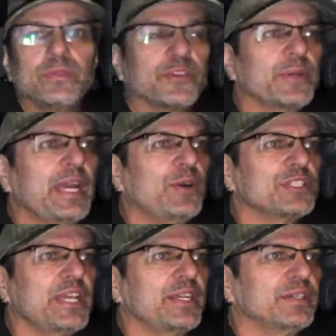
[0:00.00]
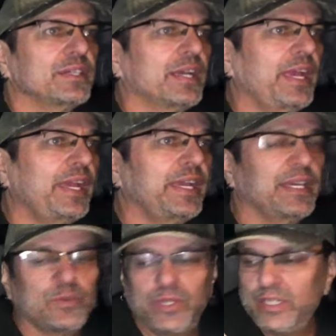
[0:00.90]
three hours later,
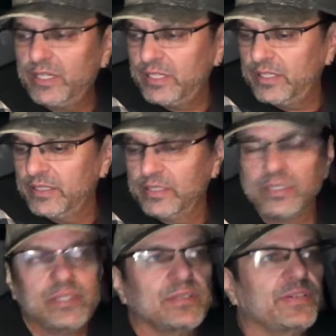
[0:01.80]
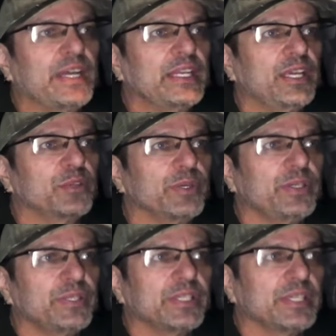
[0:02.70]
and we are finally on the
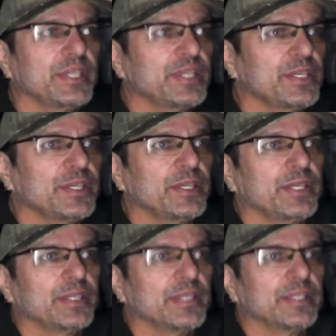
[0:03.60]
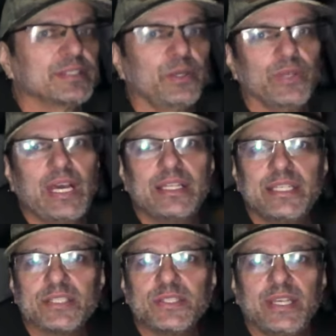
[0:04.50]
road. told Allie
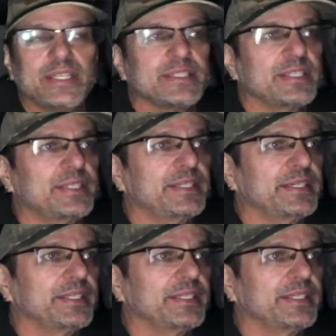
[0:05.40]
yesterday, I said, uh,